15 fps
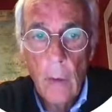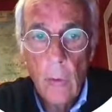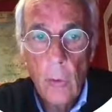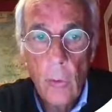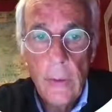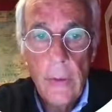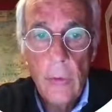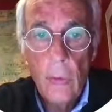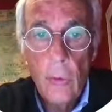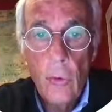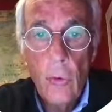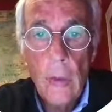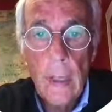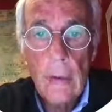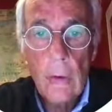doing the
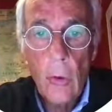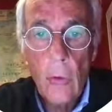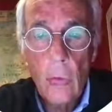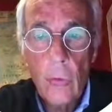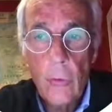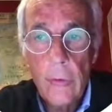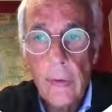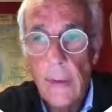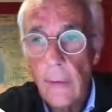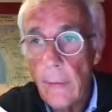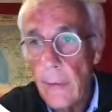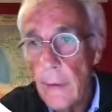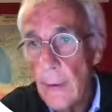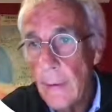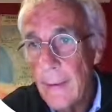nuchal
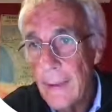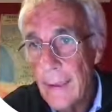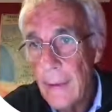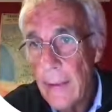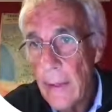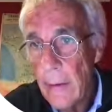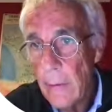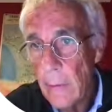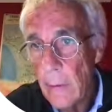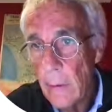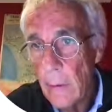translucency thickness,